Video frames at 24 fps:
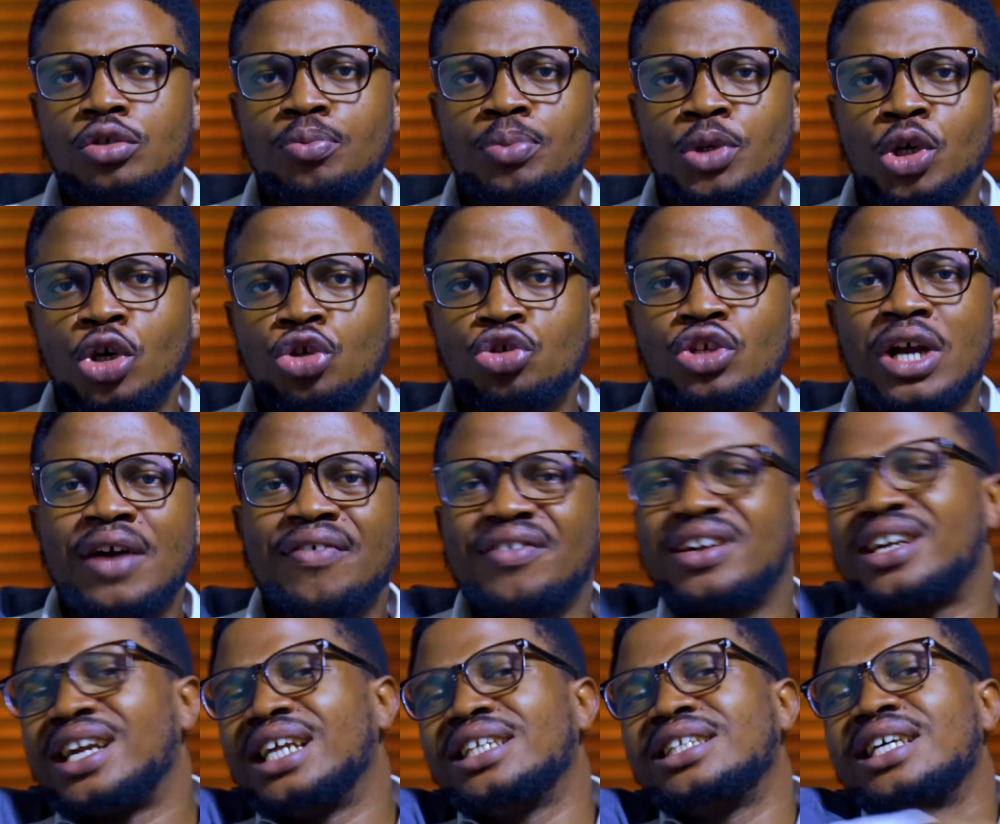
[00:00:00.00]
because you
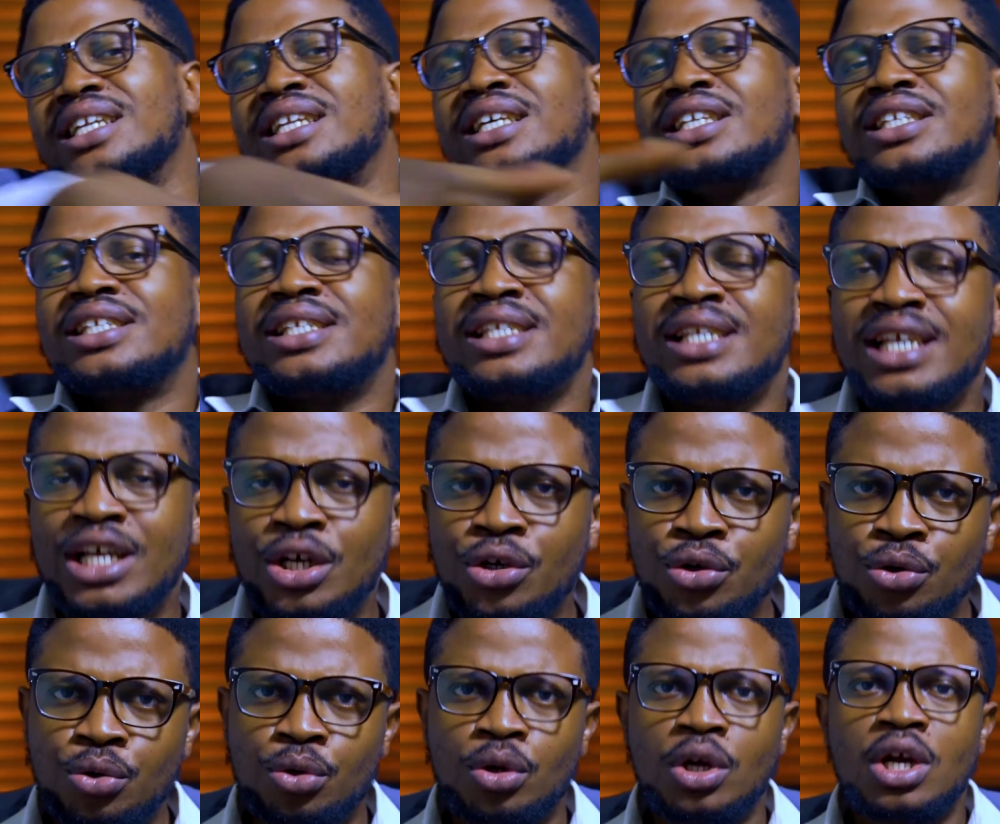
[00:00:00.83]
have created a
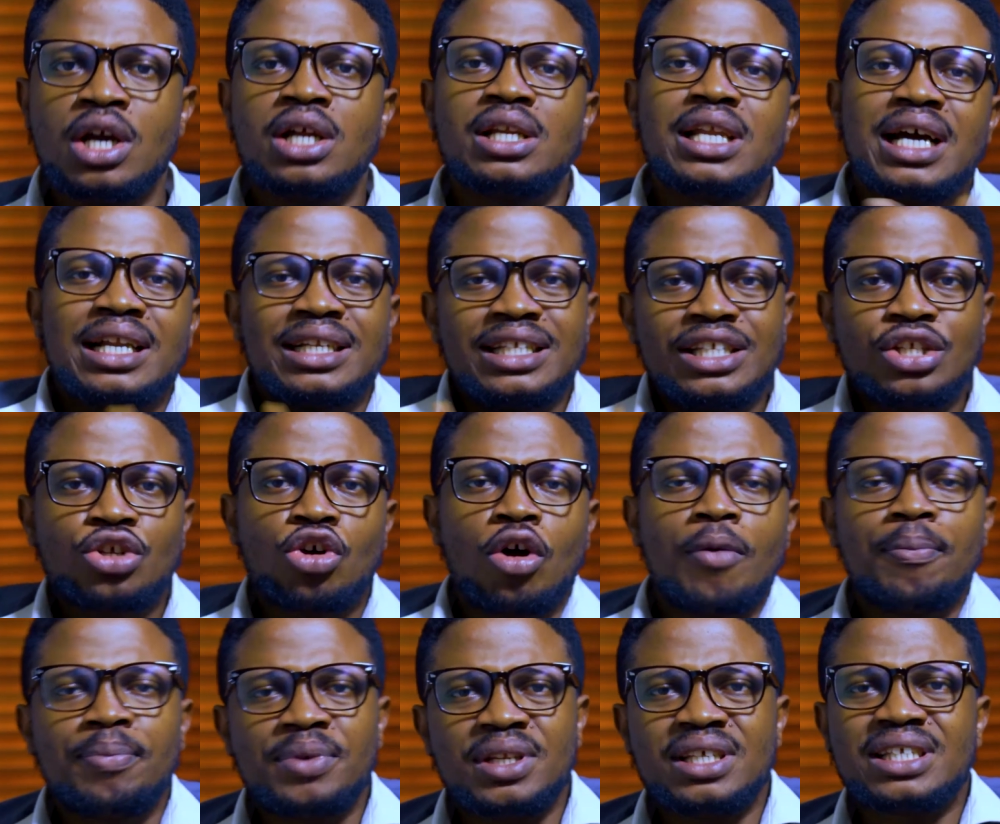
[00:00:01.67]
scenario that these
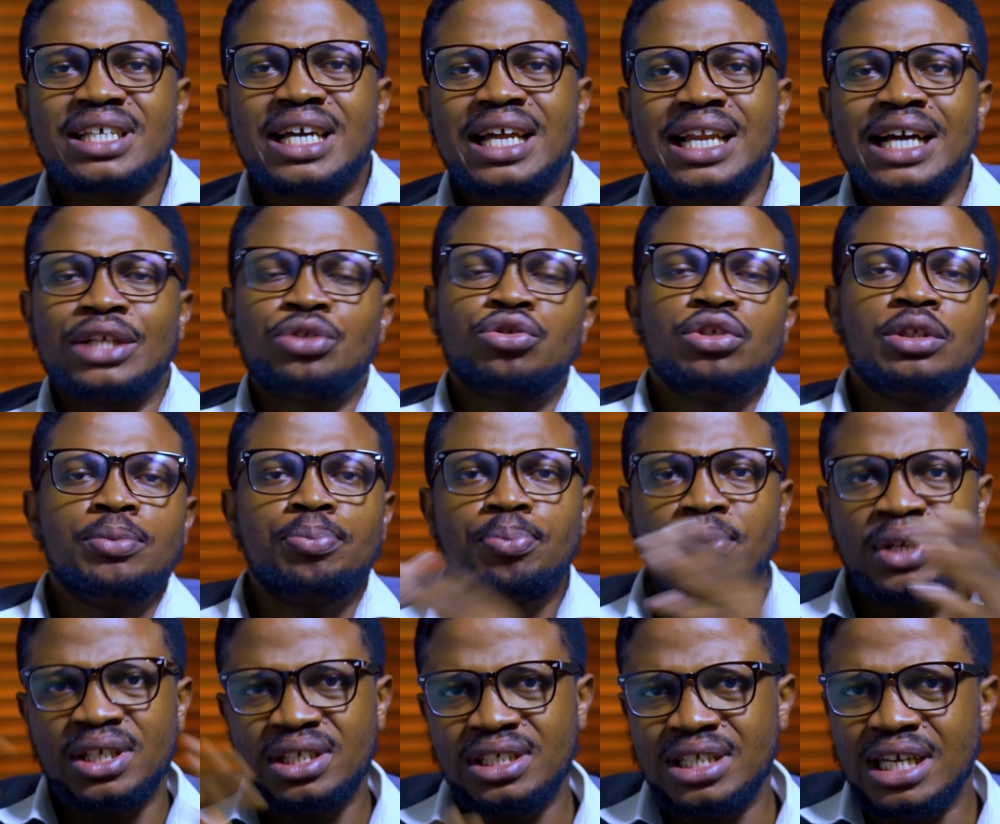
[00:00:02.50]
companies can actually
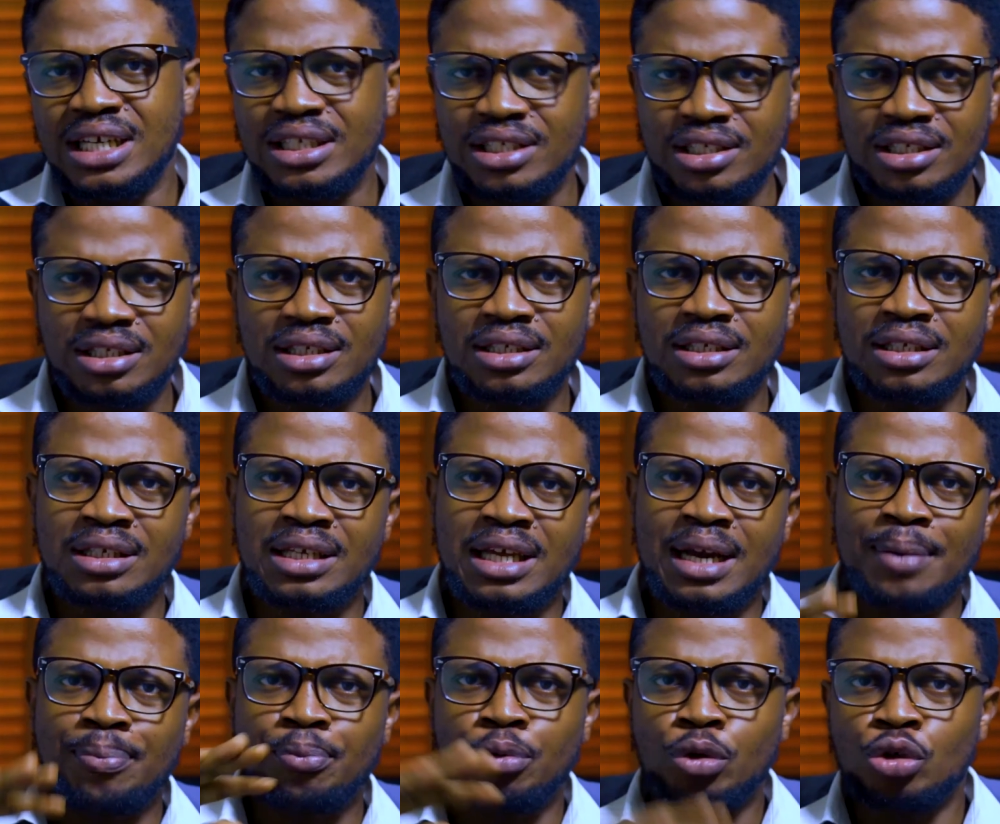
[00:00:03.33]
place
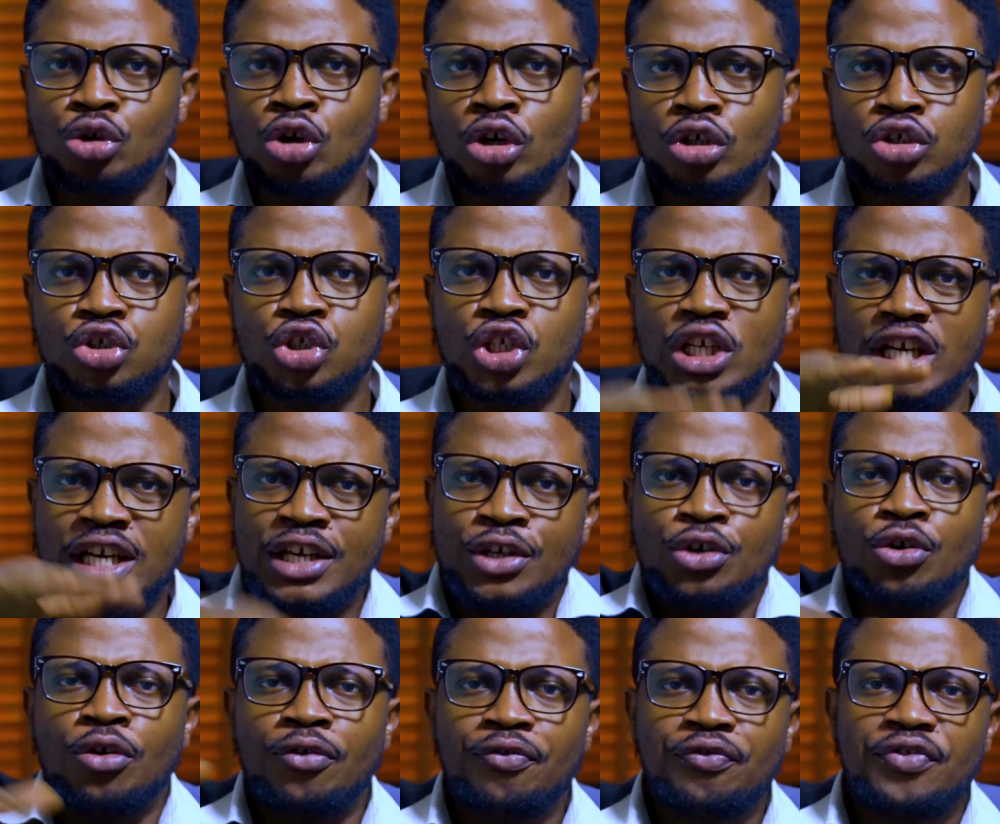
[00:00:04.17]
their products in
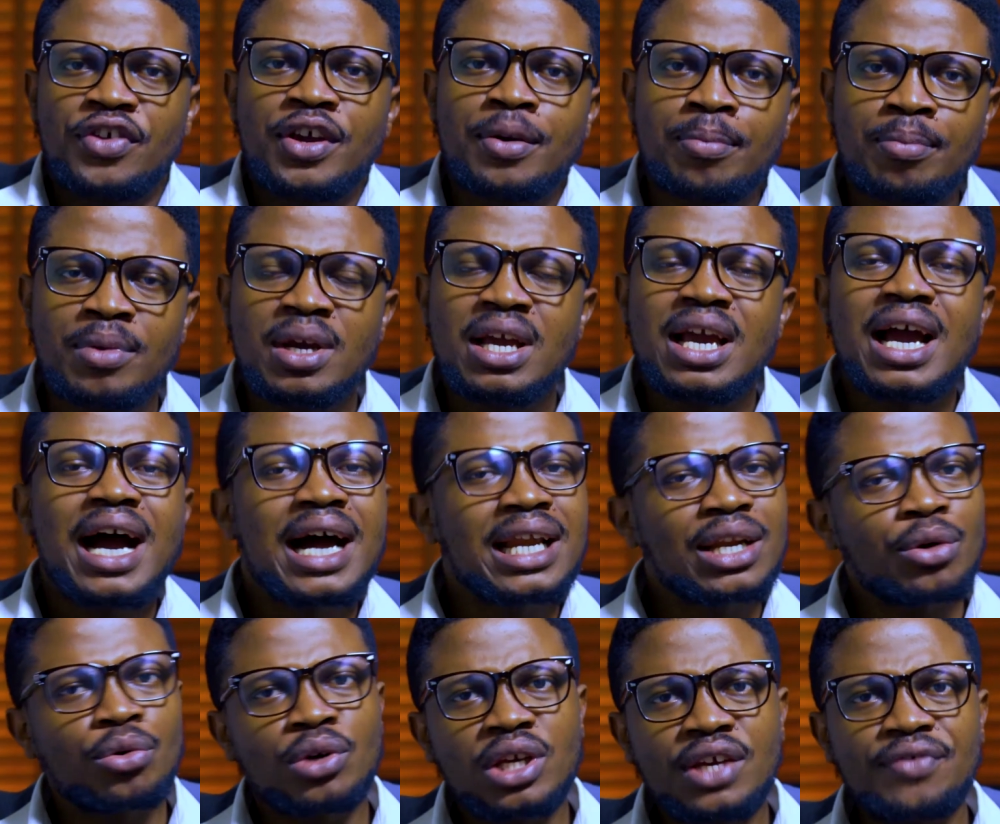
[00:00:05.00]
your film,
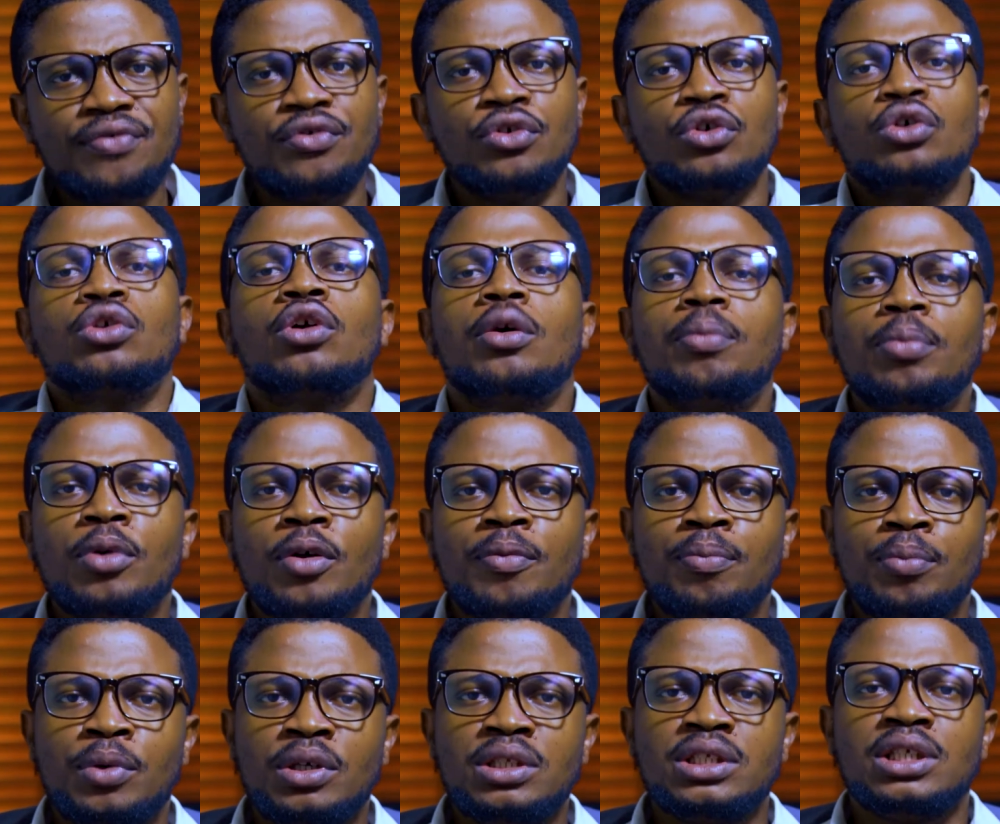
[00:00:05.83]
and they will give you a couple
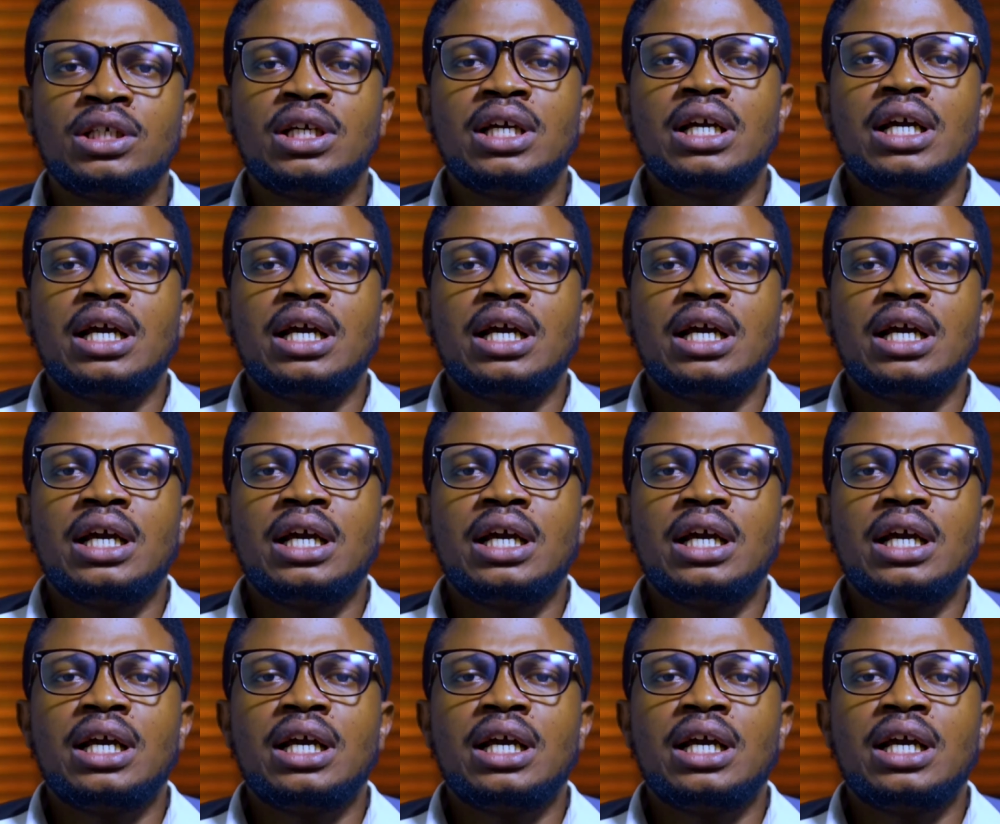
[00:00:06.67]
of money,